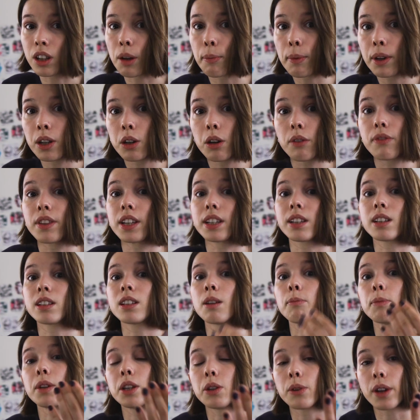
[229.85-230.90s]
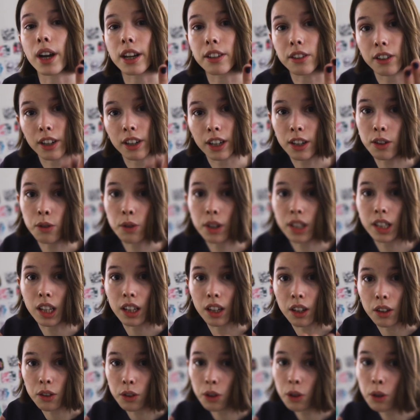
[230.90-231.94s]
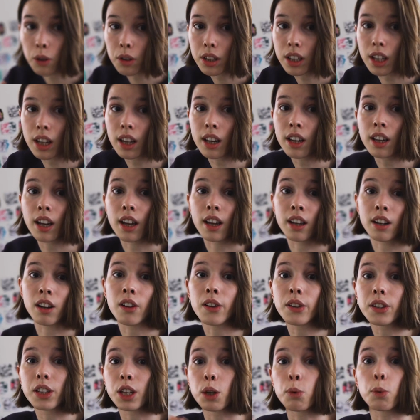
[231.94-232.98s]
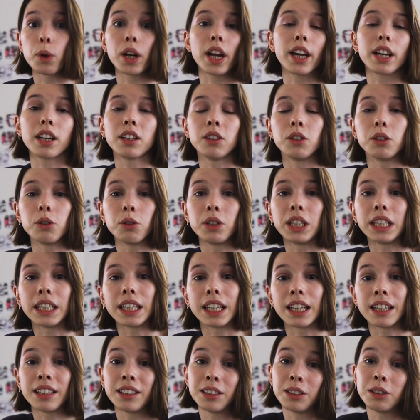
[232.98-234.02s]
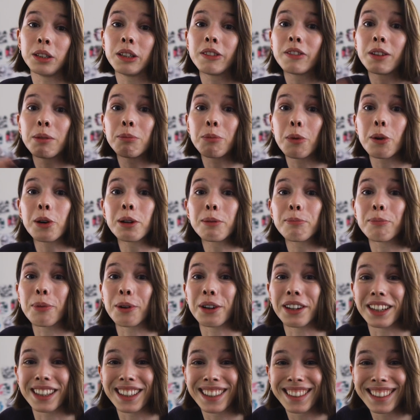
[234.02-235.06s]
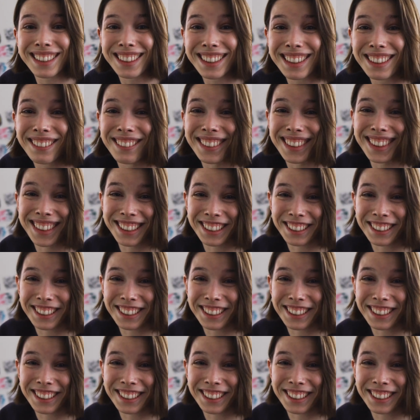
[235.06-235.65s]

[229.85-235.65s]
let me know if this is something you guys are interested in using, and I'll see what I can do to get you even more perks with the